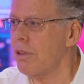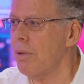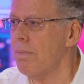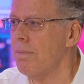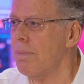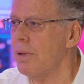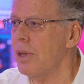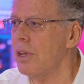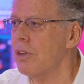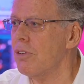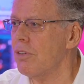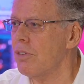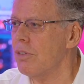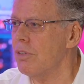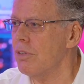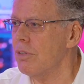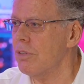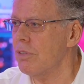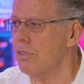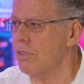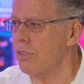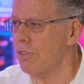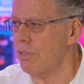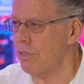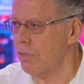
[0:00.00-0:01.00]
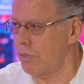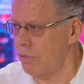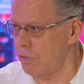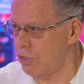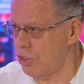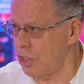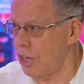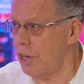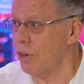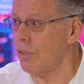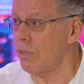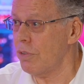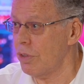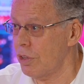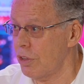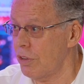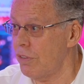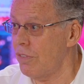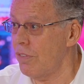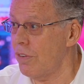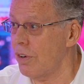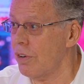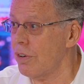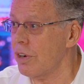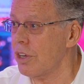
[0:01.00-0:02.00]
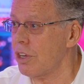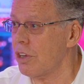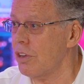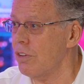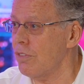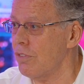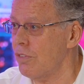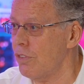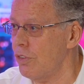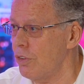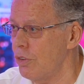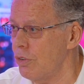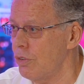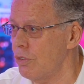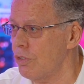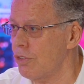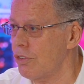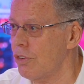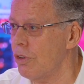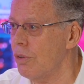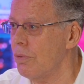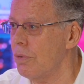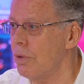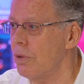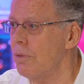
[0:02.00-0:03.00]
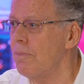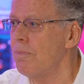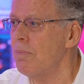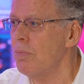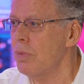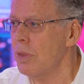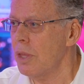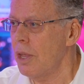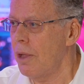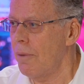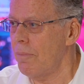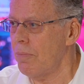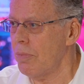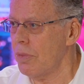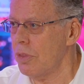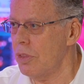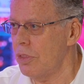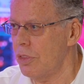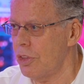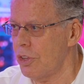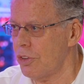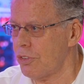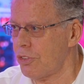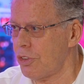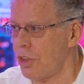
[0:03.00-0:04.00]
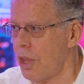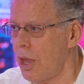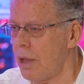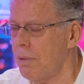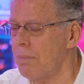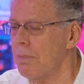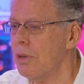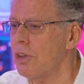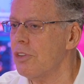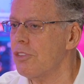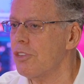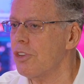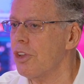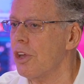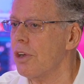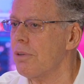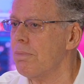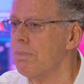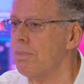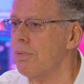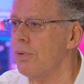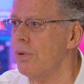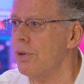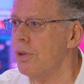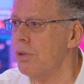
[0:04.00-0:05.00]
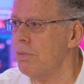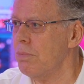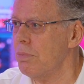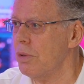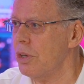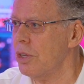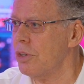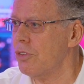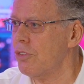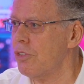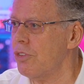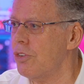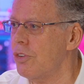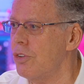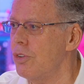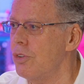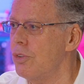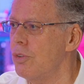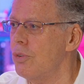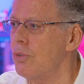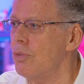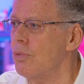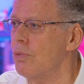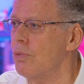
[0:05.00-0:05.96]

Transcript: the patients generally very confused. So this time I stuck pretty much to